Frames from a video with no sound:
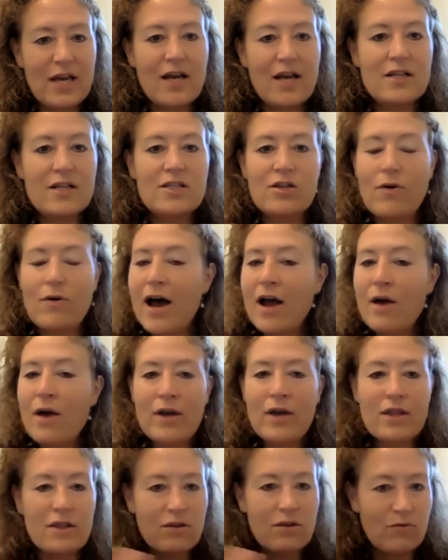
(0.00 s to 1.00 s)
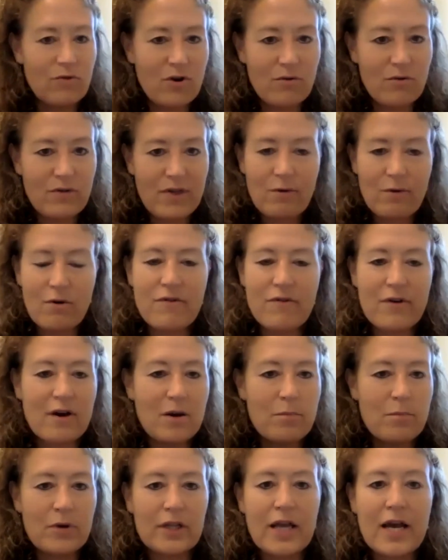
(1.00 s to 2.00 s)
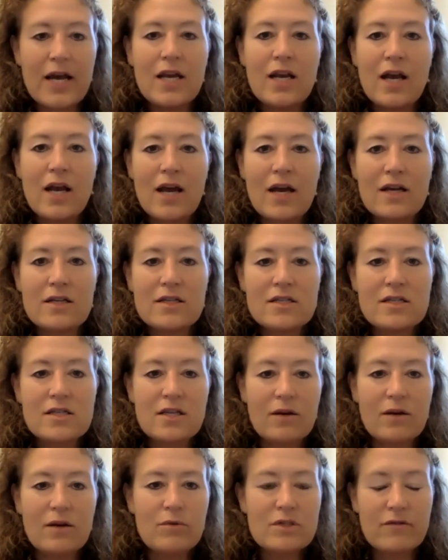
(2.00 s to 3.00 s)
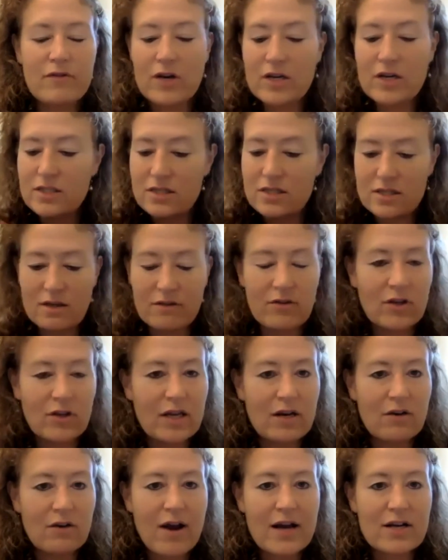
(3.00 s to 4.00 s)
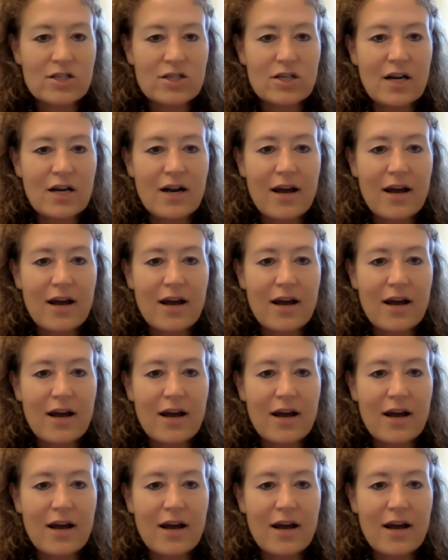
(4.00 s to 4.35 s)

And so I went through, they were very polite, and it was a very civil interaction.